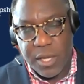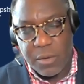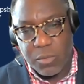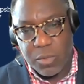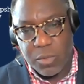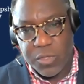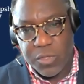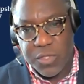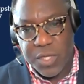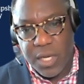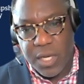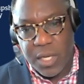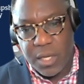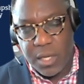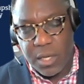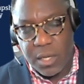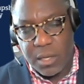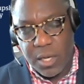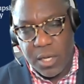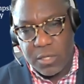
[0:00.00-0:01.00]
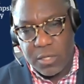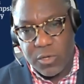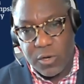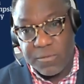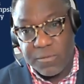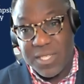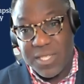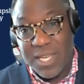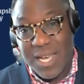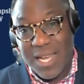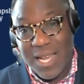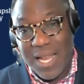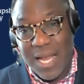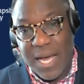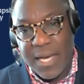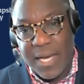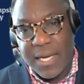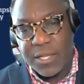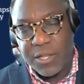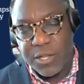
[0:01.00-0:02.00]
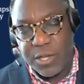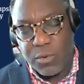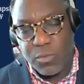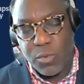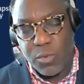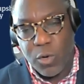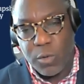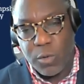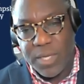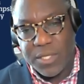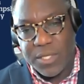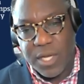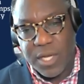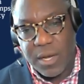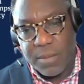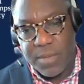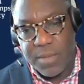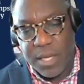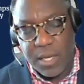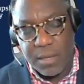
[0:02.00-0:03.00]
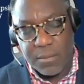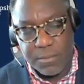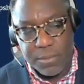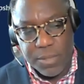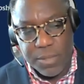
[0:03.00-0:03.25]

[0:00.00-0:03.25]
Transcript: that we're seeing a sort of a decline in the enrollments coming in